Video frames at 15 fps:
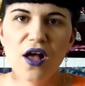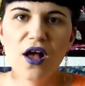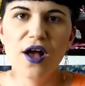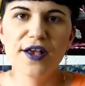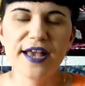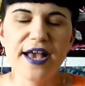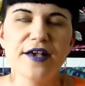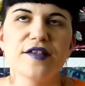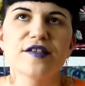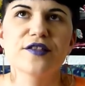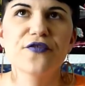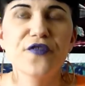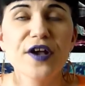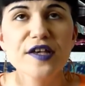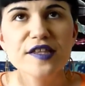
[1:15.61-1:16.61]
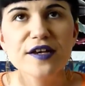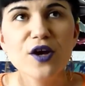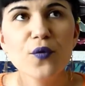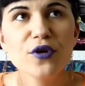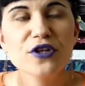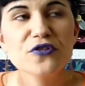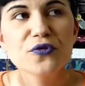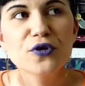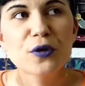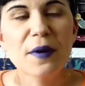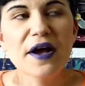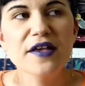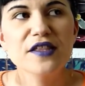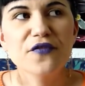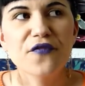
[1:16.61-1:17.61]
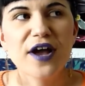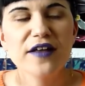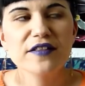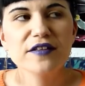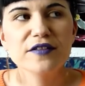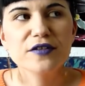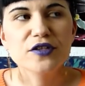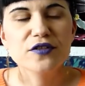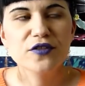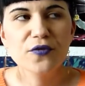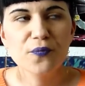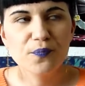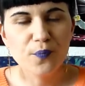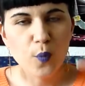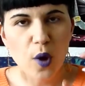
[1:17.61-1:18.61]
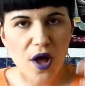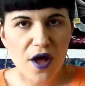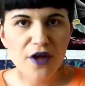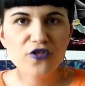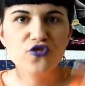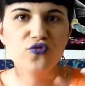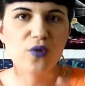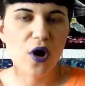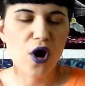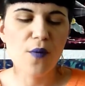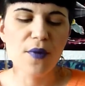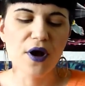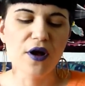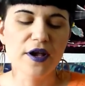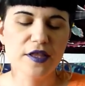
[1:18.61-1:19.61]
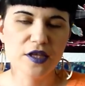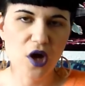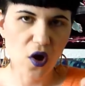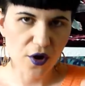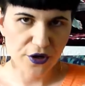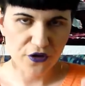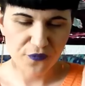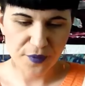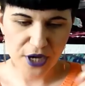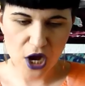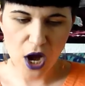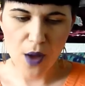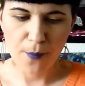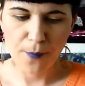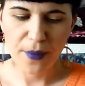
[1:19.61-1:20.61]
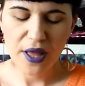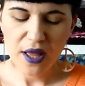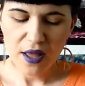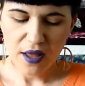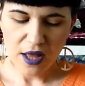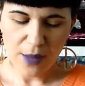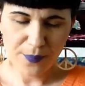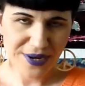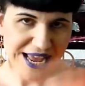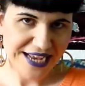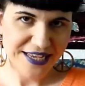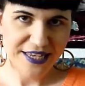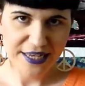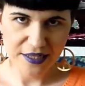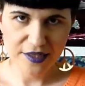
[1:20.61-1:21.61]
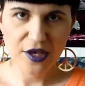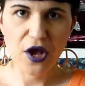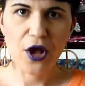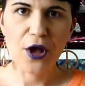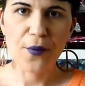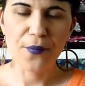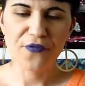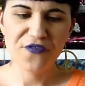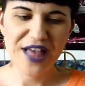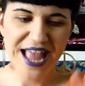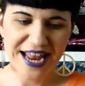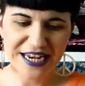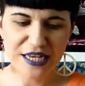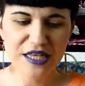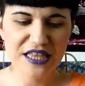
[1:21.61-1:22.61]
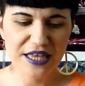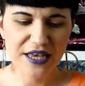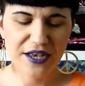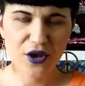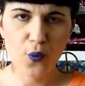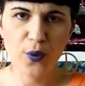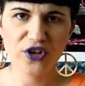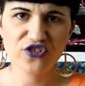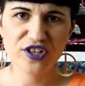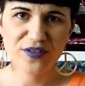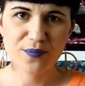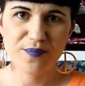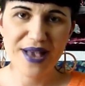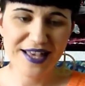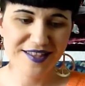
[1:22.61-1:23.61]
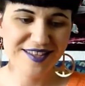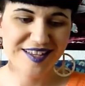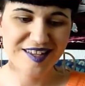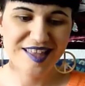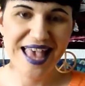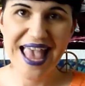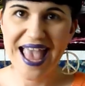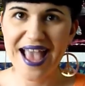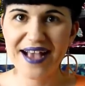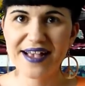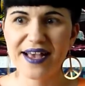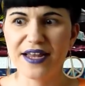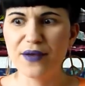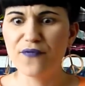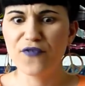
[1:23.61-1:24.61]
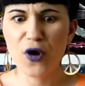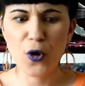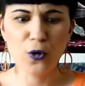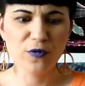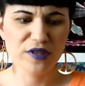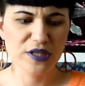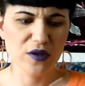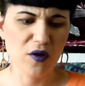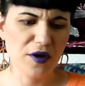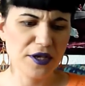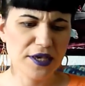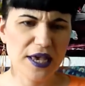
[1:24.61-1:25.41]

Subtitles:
Okay, so the first thing I want to talk about is the fact that the word drama has kind of become a blanket term for anything which is messy as heck and involves like